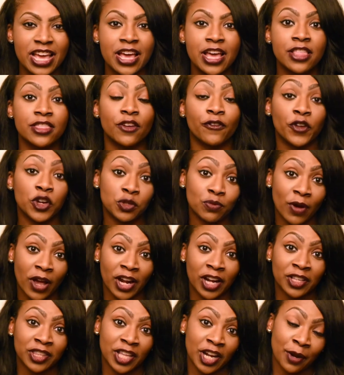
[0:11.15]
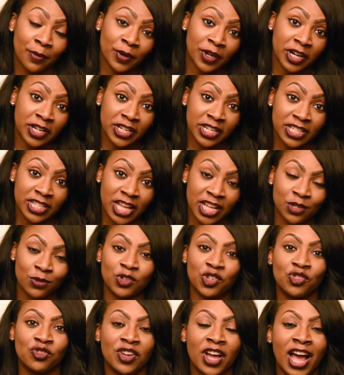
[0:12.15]
The first product that I'm going to discuss with
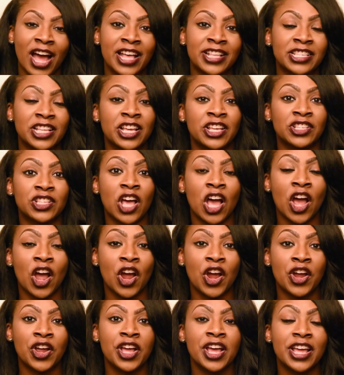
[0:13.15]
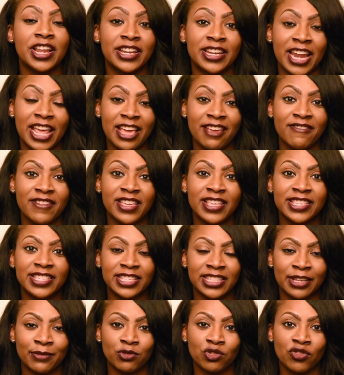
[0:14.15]
you guys is our navy
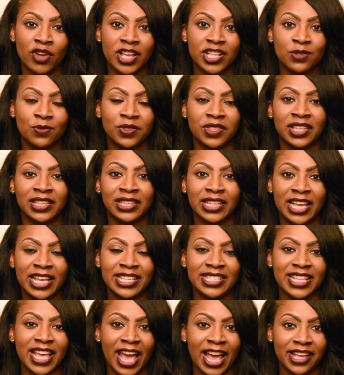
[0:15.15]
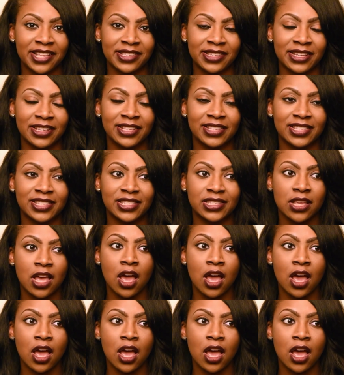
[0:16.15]
slip dress with the lace accents.